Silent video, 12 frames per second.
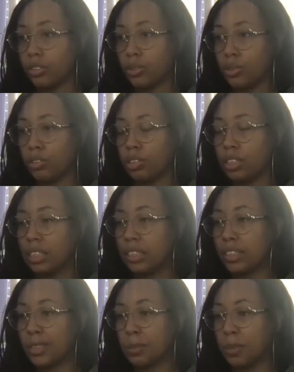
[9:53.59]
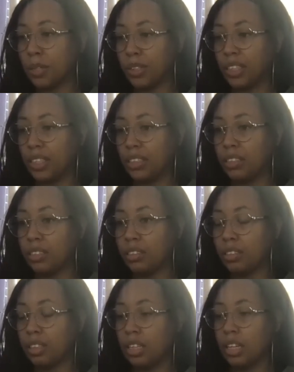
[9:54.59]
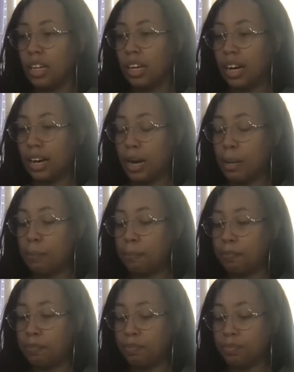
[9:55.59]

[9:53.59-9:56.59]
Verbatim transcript: you still experience um,